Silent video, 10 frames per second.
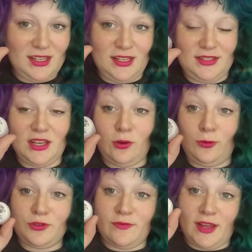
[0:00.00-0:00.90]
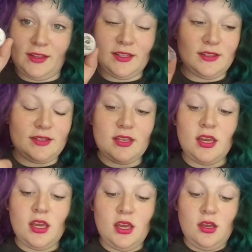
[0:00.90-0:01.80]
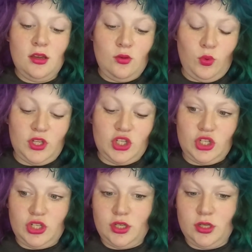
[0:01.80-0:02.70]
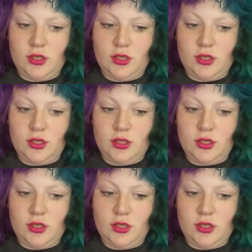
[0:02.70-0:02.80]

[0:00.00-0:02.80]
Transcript: It's uh, Ultraviolence, which